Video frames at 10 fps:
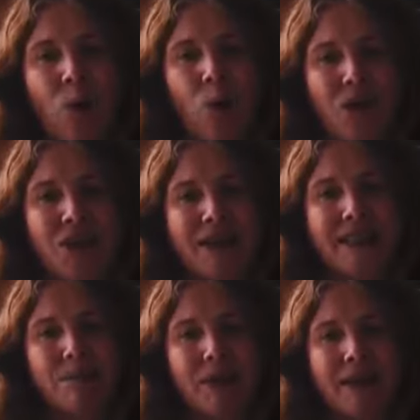with
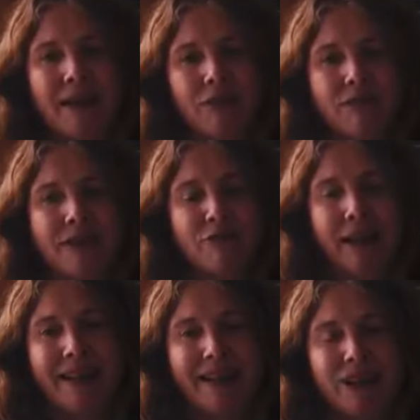this Be Lovely
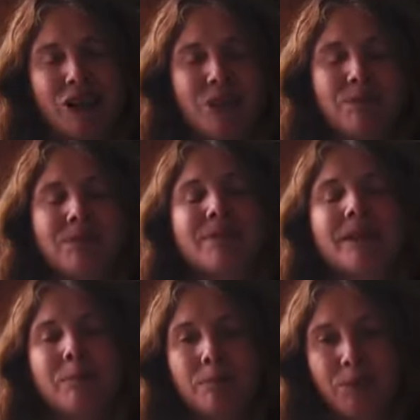range,
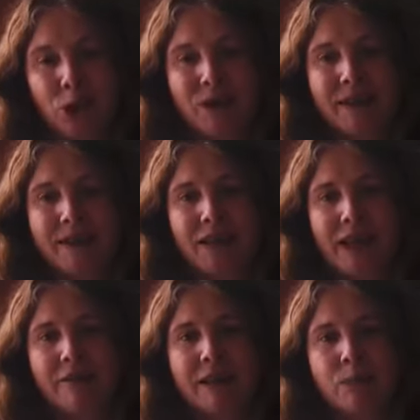because it's a
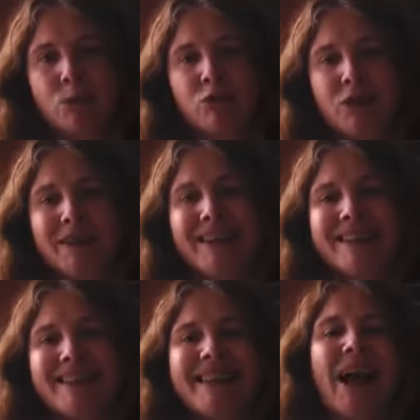charitable
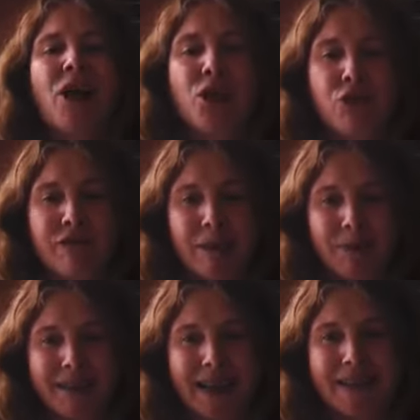product,
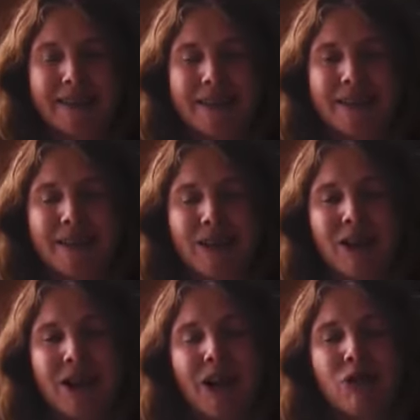3%
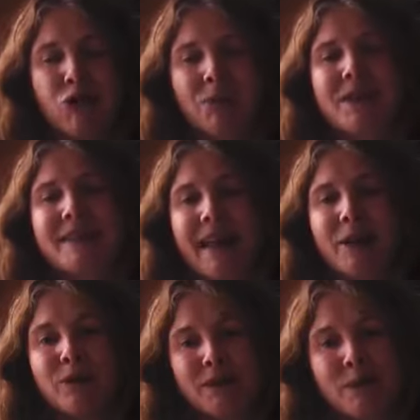from the
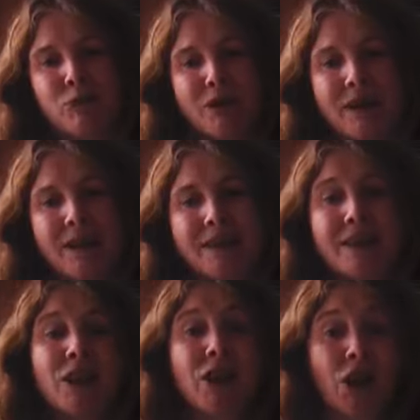sales of the product
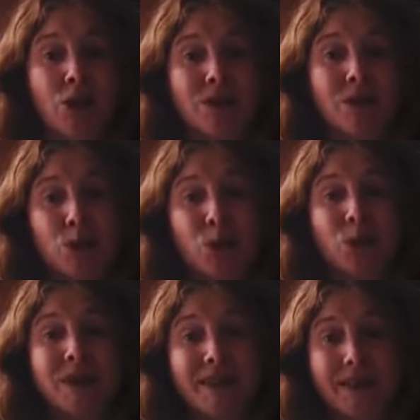goes
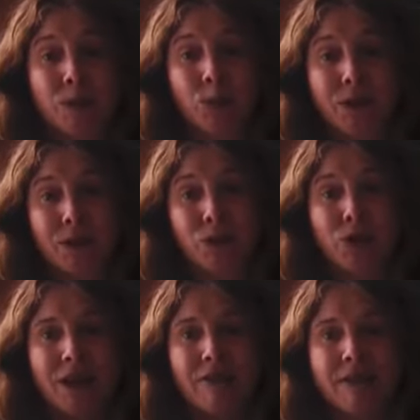towards these wonderful
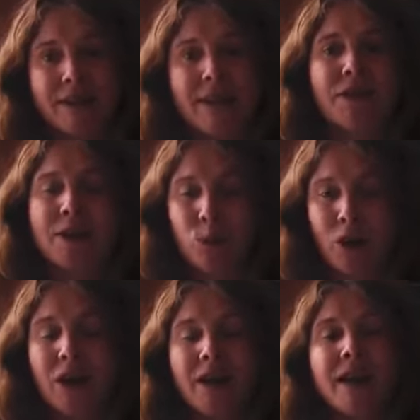charities and this
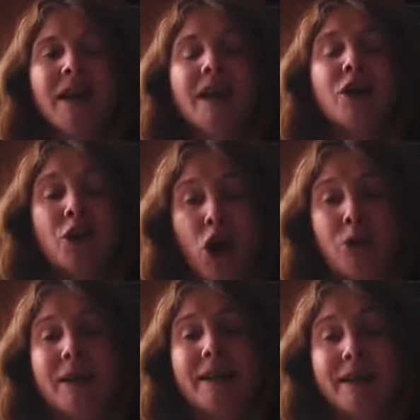work, not
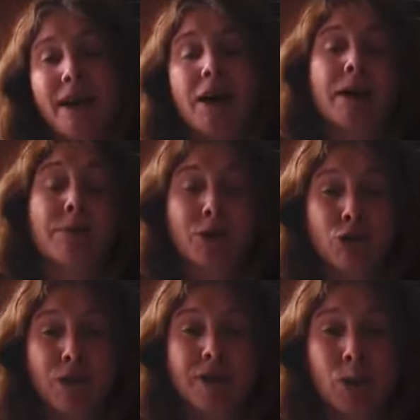only in Ghana but
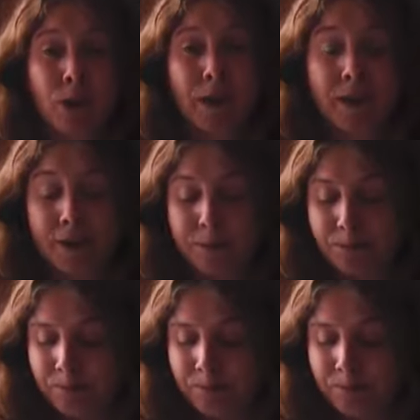across the world.